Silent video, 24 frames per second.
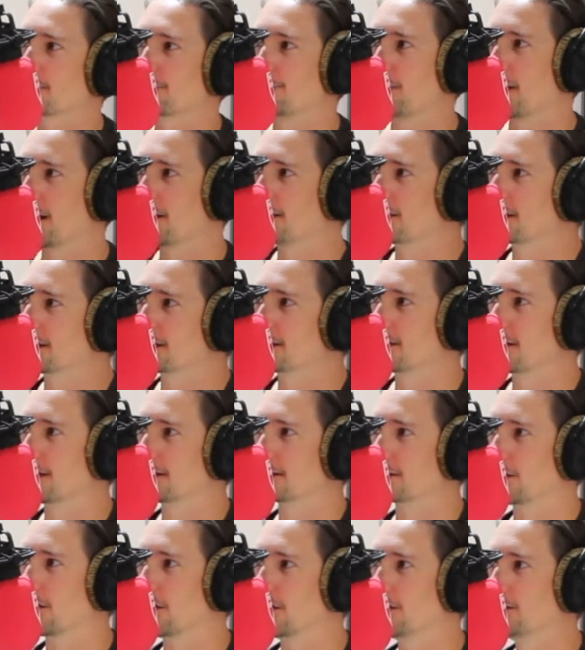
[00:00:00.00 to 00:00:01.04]
5-6 years
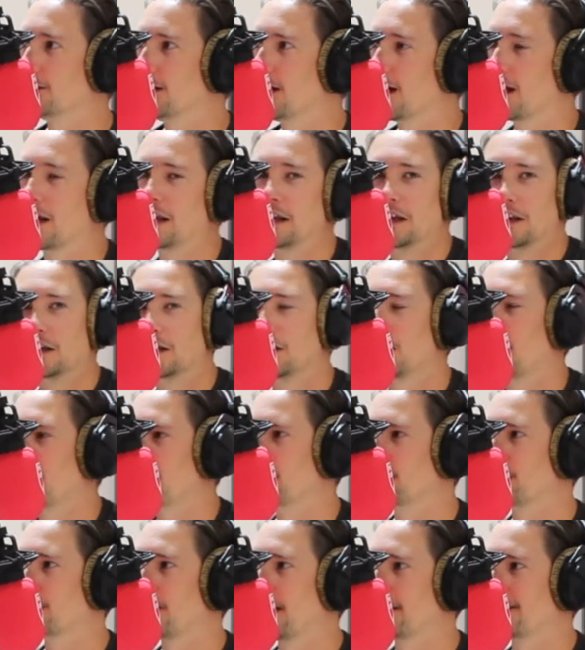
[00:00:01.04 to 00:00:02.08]
ago, love
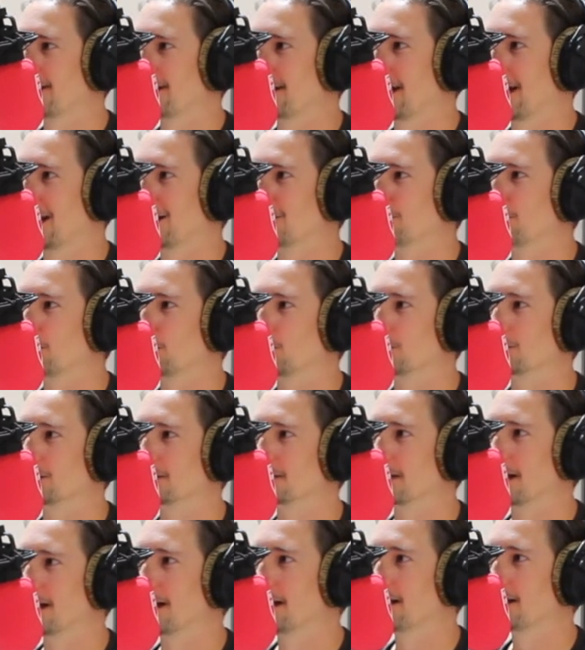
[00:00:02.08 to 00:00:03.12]
the fact that Caleb
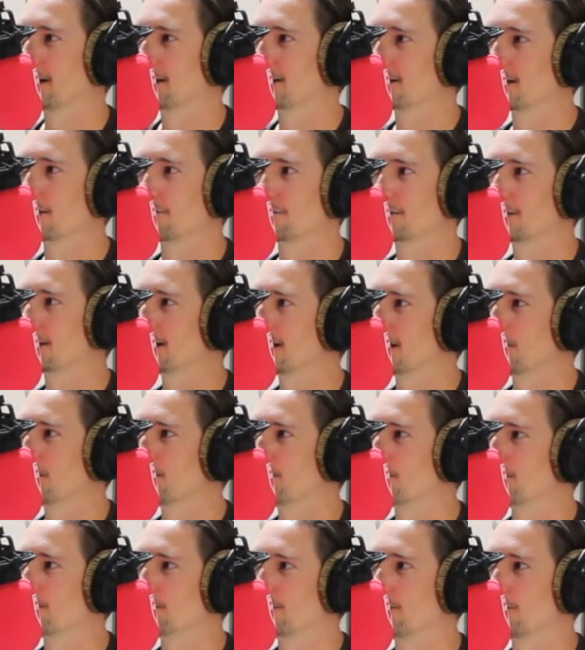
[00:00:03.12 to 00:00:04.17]
Porter's there because I've seen
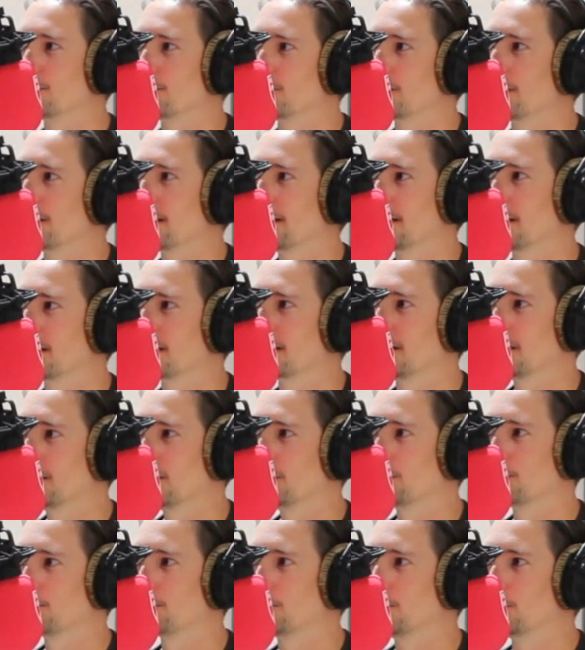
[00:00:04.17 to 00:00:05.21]
him do it
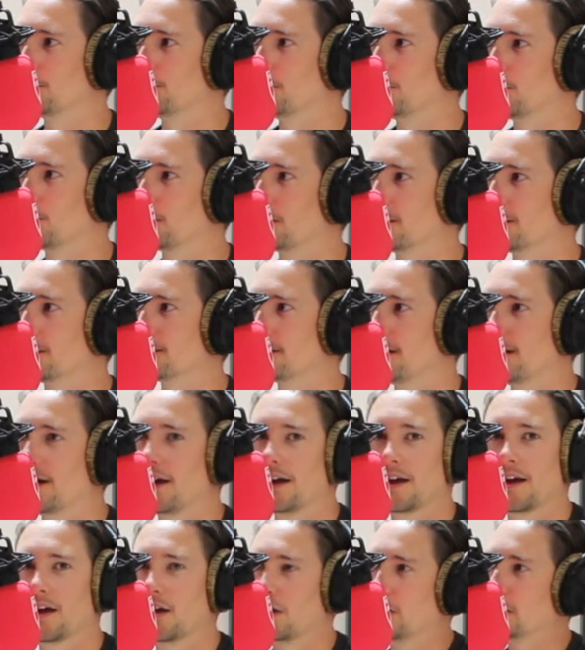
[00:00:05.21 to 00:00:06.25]
at Portland.
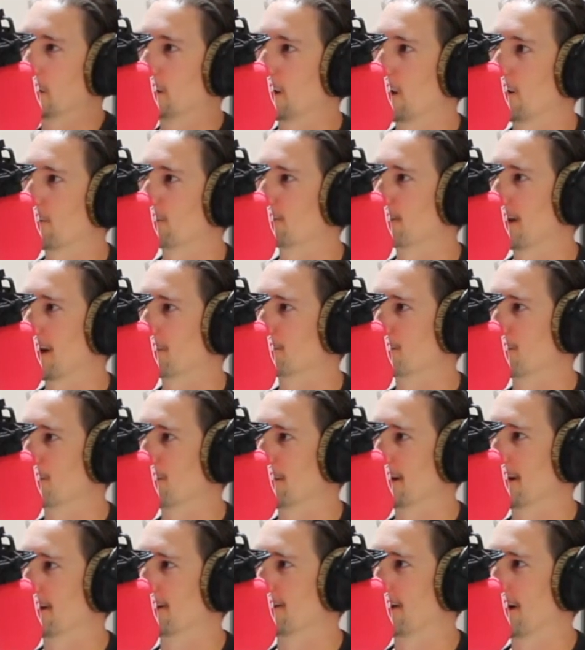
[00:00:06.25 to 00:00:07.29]
Love Nagby
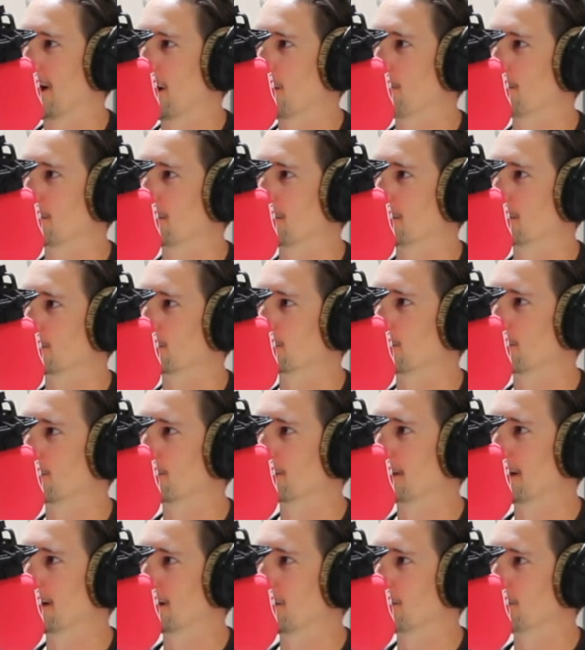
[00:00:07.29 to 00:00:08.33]
being there because we've
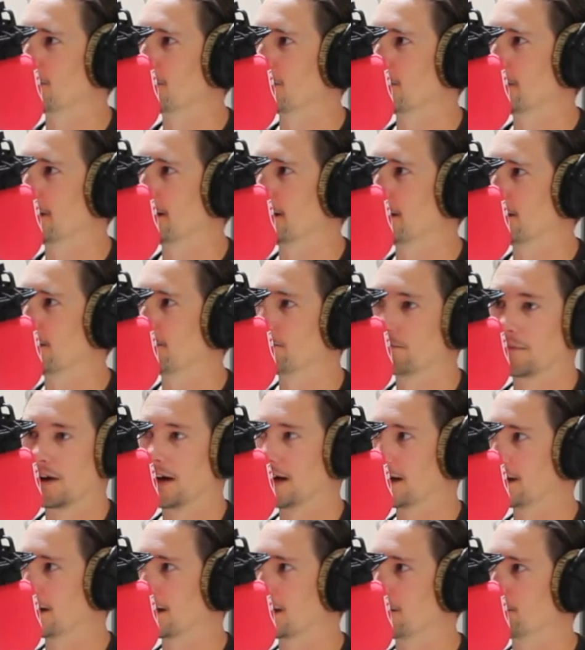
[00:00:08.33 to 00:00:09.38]
seen him do it
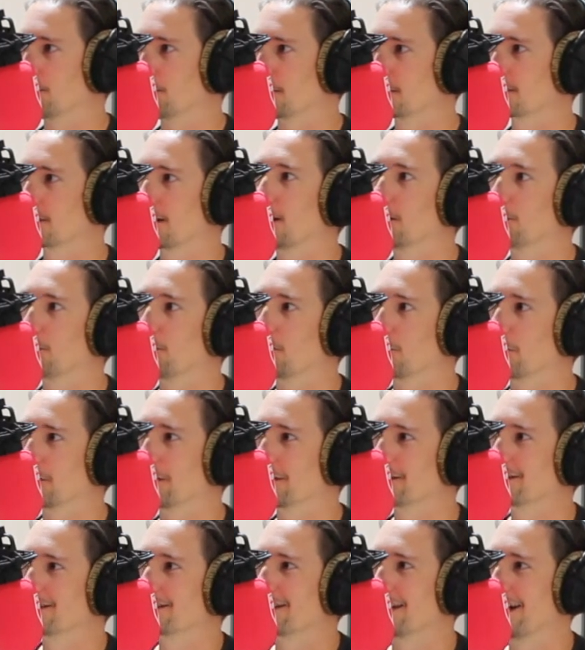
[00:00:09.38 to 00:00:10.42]
at Columbus, at
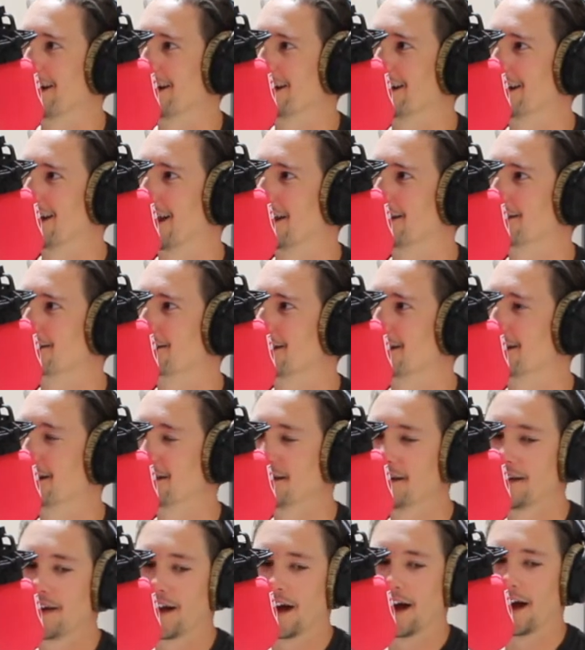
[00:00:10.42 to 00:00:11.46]
Portland, at Atlanta.
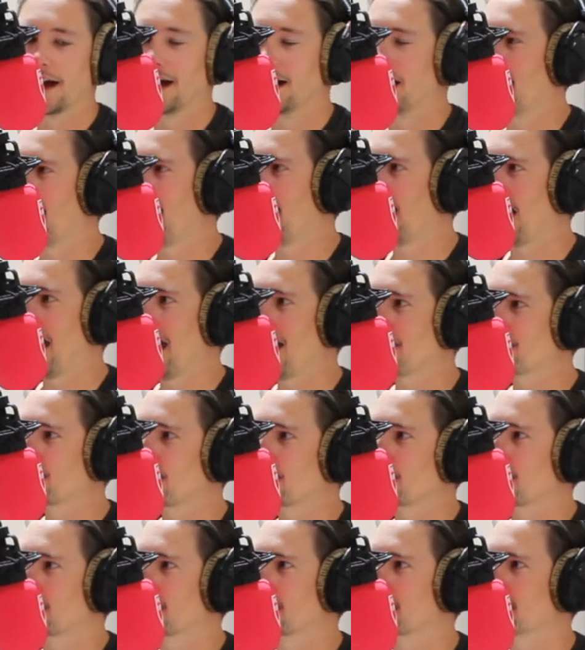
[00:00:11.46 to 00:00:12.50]

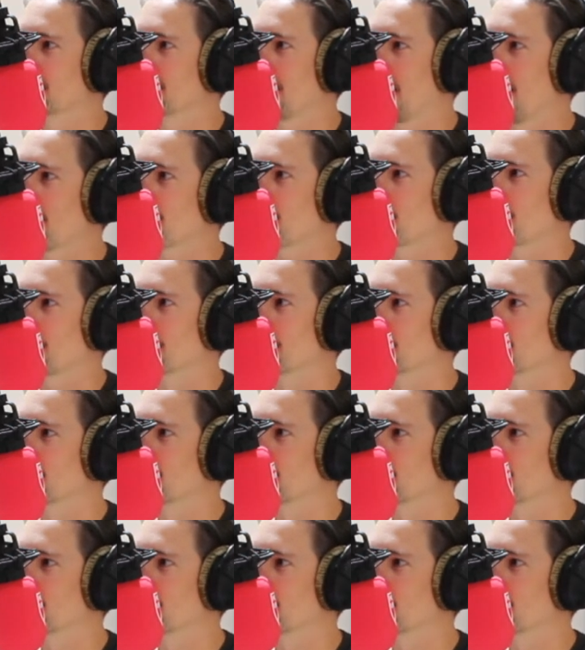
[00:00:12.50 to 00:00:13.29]
Everything's in